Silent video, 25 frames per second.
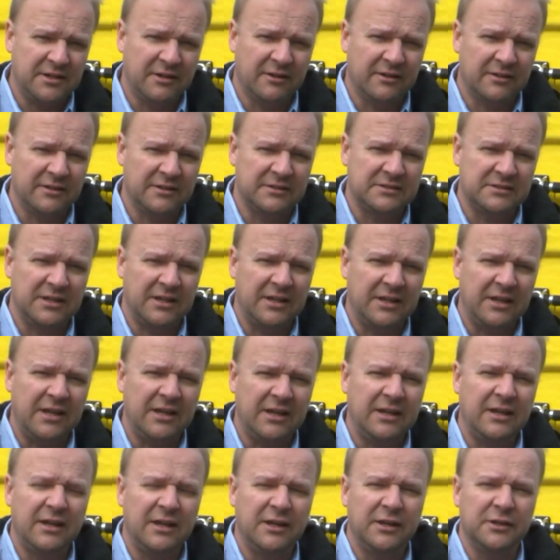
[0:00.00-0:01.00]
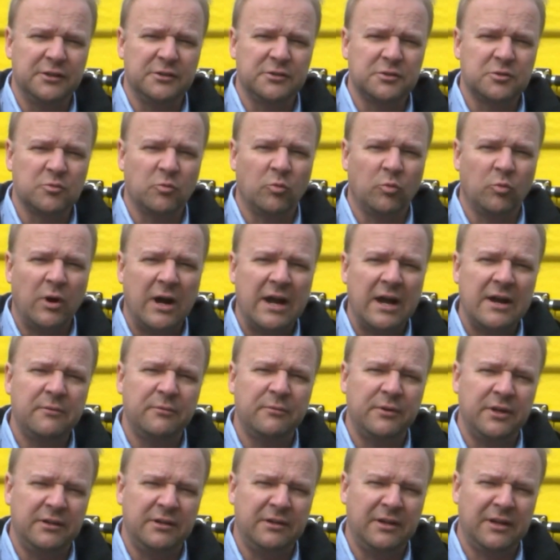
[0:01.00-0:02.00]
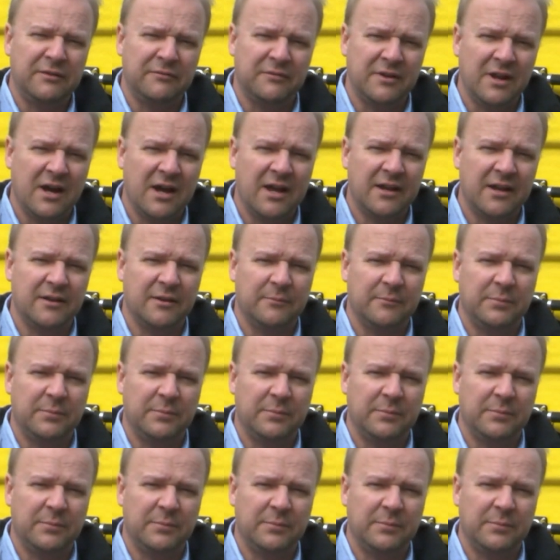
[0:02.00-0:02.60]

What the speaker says: here at the city is why we have not